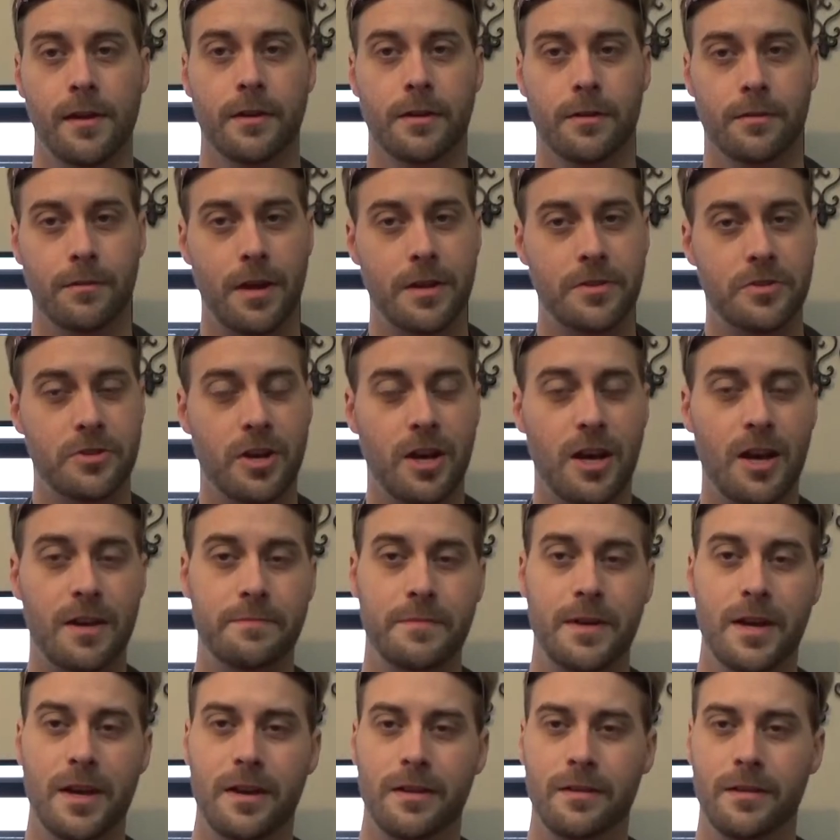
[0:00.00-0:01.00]
Great job,
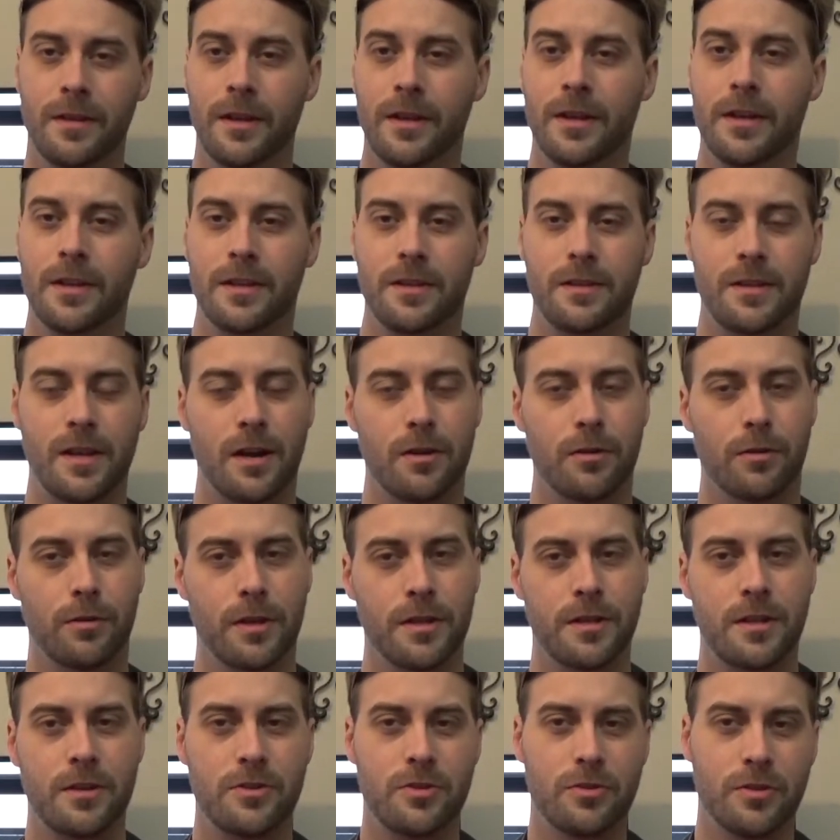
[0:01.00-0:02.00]
man! Not
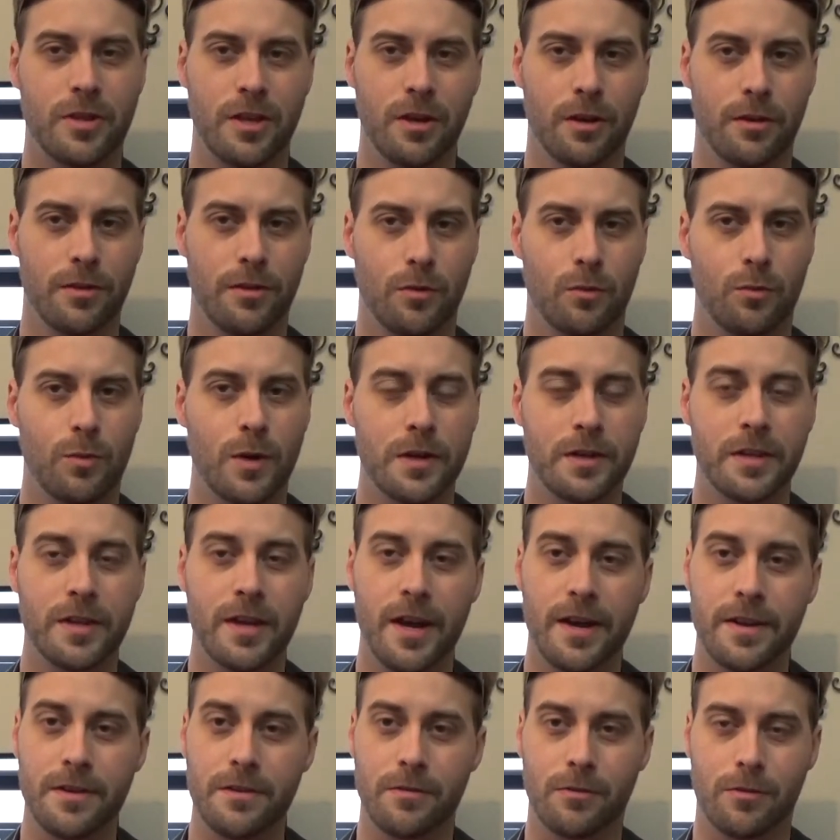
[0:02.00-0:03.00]
only did you kill the one
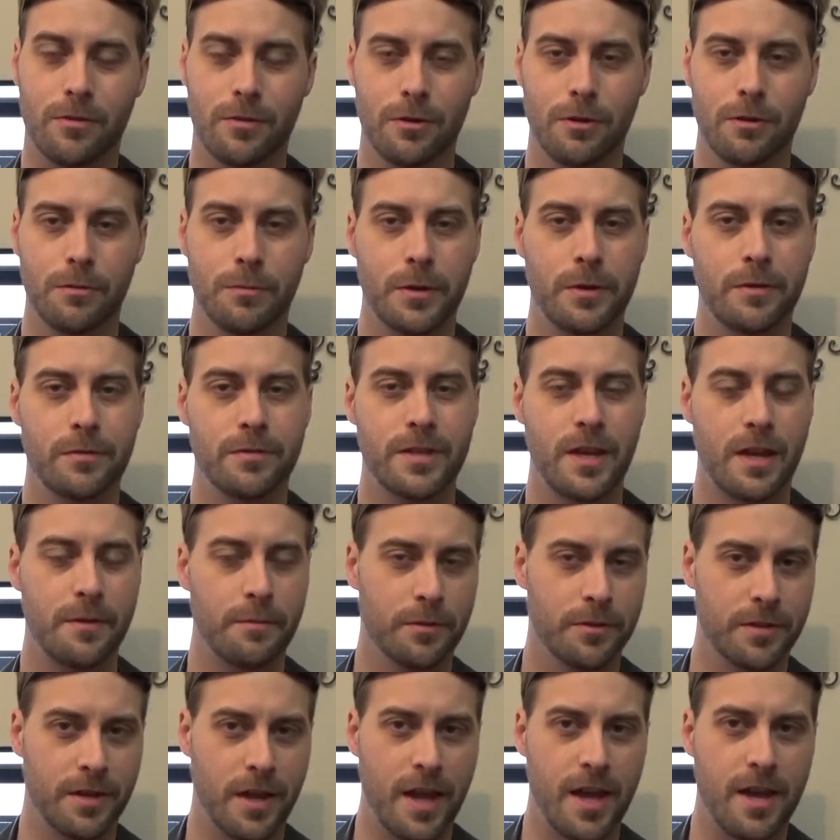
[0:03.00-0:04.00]
guy in your group who was
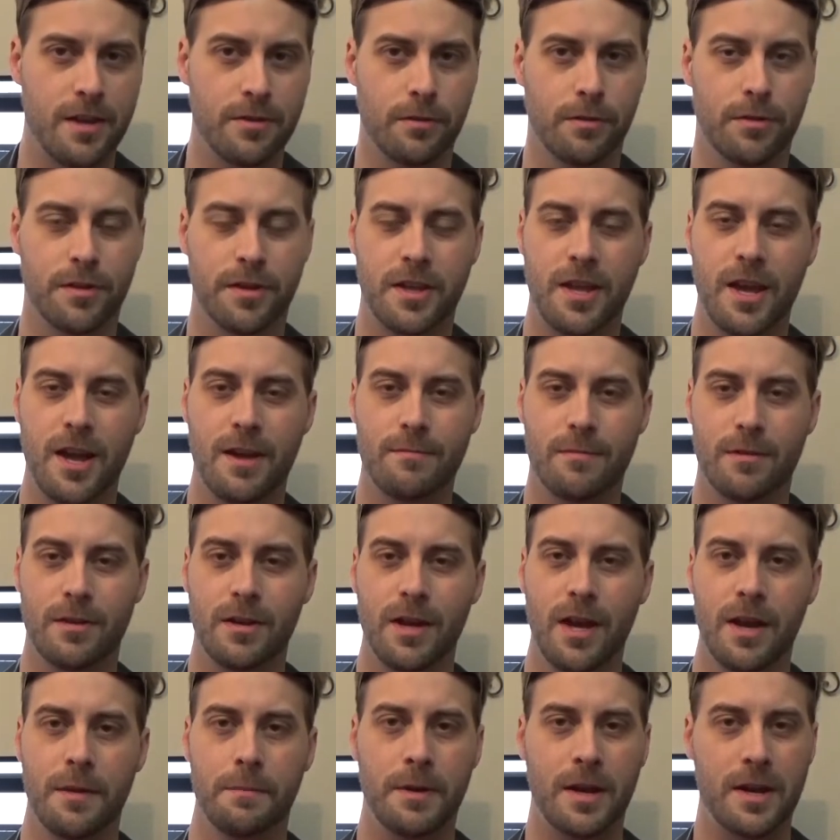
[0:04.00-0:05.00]
able to handle the
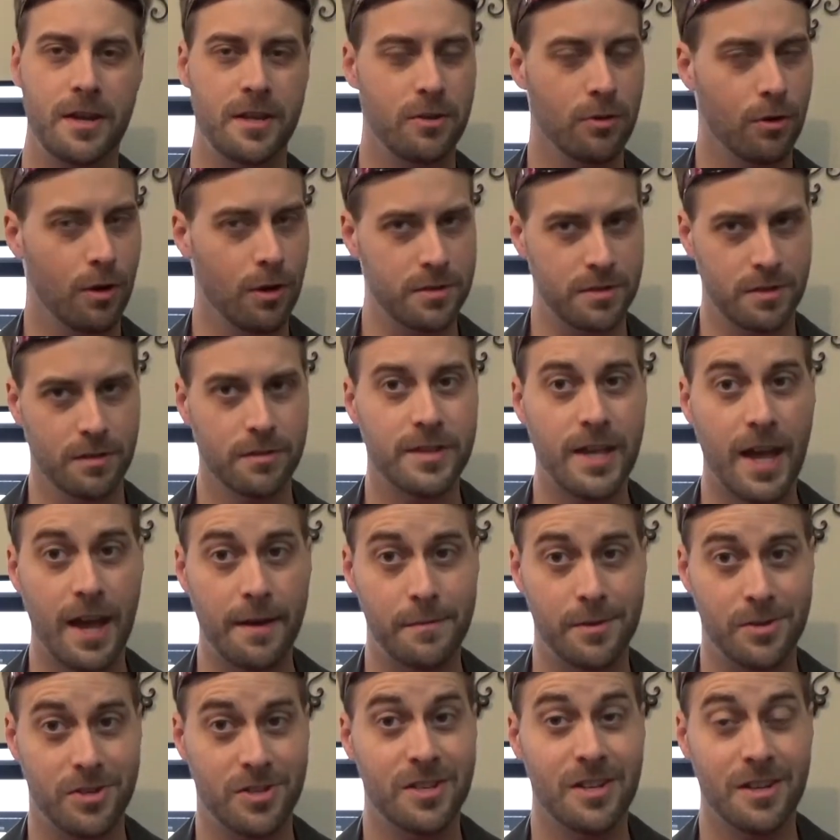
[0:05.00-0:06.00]
camera, but you also
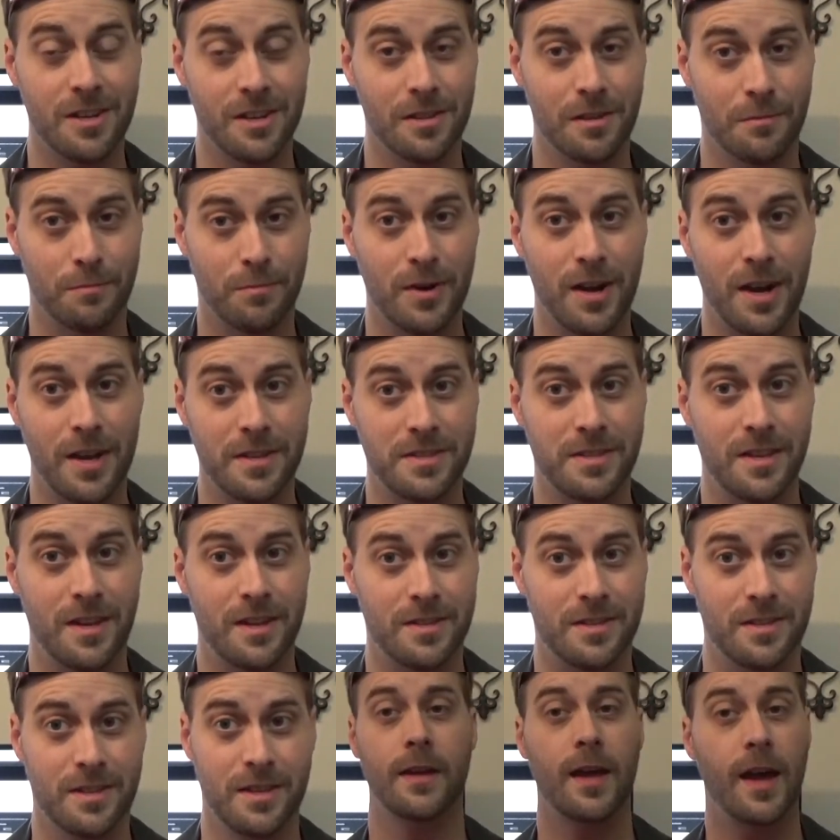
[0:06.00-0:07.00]
damaged it in the
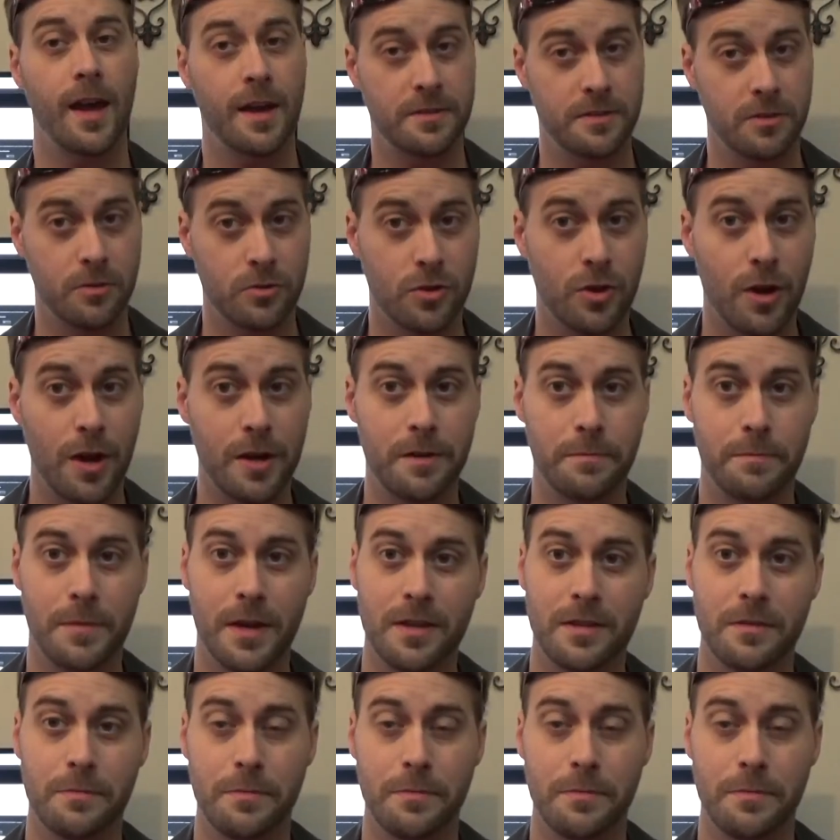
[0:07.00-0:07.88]
process, as you tried to make